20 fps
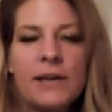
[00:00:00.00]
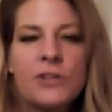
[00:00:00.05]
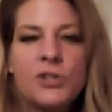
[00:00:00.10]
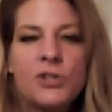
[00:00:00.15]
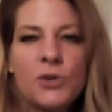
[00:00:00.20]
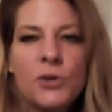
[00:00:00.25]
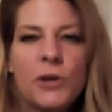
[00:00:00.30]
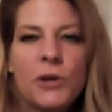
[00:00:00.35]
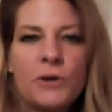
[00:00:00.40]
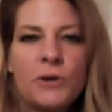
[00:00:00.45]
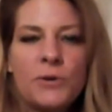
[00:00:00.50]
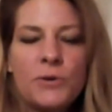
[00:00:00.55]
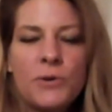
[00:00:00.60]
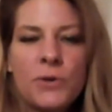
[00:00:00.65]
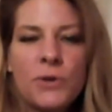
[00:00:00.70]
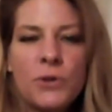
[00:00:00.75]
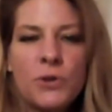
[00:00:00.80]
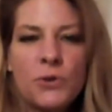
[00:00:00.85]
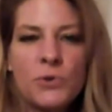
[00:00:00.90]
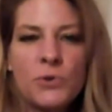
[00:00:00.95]
Do you
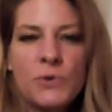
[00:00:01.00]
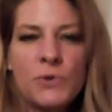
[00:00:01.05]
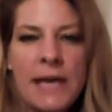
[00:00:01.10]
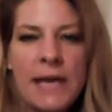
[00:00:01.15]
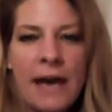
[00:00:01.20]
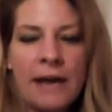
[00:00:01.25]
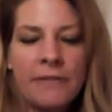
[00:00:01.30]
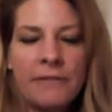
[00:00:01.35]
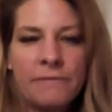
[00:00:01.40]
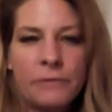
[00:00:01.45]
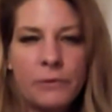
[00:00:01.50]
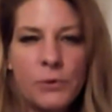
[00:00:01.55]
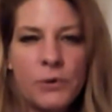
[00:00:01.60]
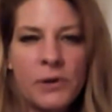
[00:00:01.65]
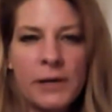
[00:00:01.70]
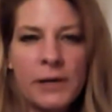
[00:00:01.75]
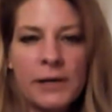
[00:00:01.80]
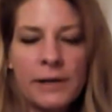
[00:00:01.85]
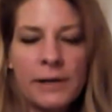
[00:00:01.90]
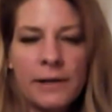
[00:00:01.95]
use that
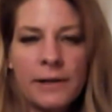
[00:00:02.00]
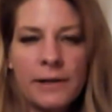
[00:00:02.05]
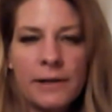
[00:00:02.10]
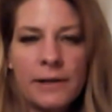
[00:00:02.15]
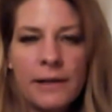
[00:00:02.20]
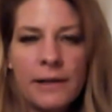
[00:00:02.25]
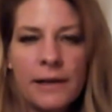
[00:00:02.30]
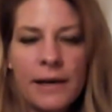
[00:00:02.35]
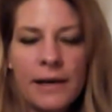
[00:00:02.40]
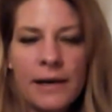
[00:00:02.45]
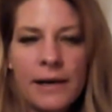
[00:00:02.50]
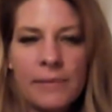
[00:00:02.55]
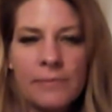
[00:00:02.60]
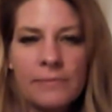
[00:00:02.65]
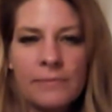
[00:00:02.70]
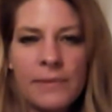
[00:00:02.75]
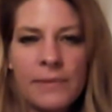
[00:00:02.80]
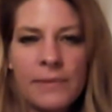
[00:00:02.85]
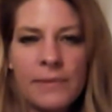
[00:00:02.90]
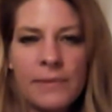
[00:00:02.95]
for
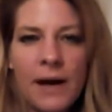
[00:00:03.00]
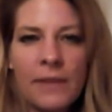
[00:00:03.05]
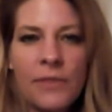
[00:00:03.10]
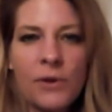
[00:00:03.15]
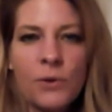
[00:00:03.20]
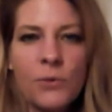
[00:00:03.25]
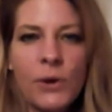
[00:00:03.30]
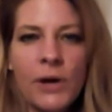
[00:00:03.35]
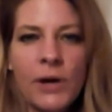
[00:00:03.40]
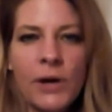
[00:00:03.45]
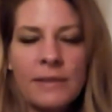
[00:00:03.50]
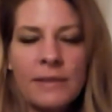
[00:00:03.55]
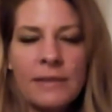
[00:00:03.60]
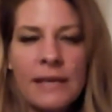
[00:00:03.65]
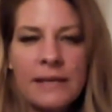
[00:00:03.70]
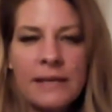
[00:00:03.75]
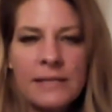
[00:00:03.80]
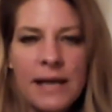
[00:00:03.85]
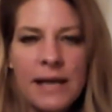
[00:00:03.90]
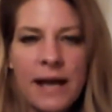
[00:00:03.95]
other work that is
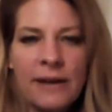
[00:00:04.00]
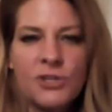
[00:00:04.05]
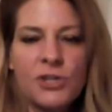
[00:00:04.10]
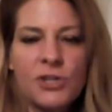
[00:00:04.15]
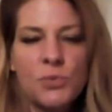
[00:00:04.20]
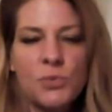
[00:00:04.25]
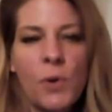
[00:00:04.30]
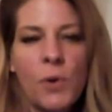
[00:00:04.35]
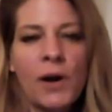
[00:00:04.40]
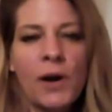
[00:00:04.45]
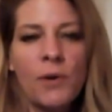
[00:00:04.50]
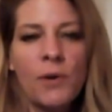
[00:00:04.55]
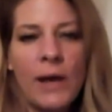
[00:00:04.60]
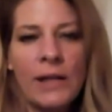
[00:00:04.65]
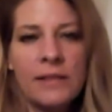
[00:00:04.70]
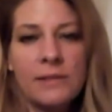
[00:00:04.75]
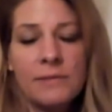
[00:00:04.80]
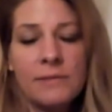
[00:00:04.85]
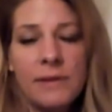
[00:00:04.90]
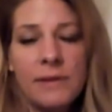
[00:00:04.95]
not just one-on-one